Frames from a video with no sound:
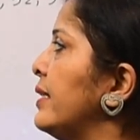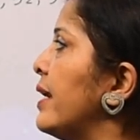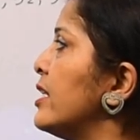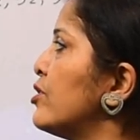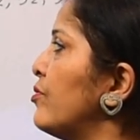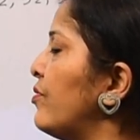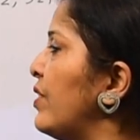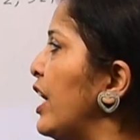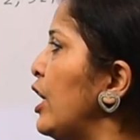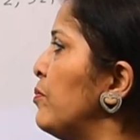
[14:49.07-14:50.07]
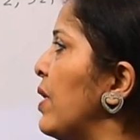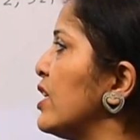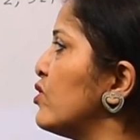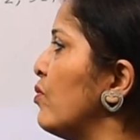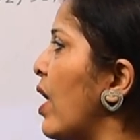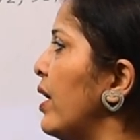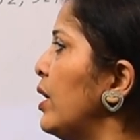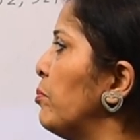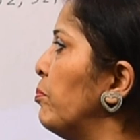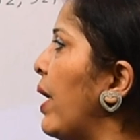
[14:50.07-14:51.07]
that is 15 plus
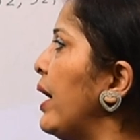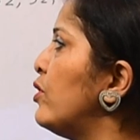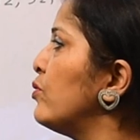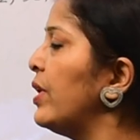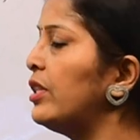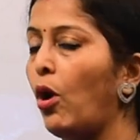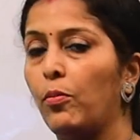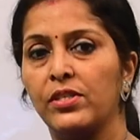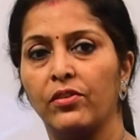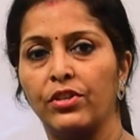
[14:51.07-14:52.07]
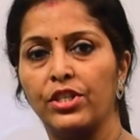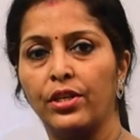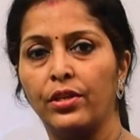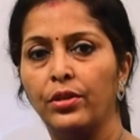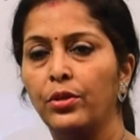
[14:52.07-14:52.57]
1 by 2th observation,